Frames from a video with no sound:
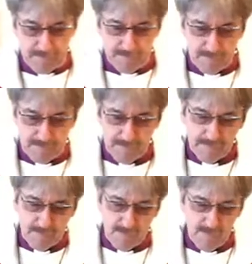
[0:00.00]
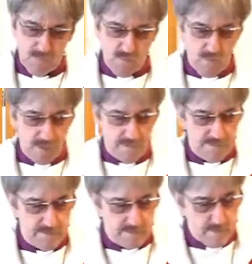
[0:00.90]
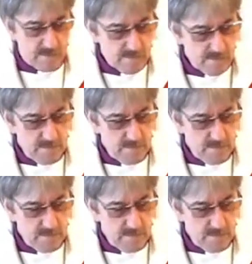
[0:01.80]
[no speech]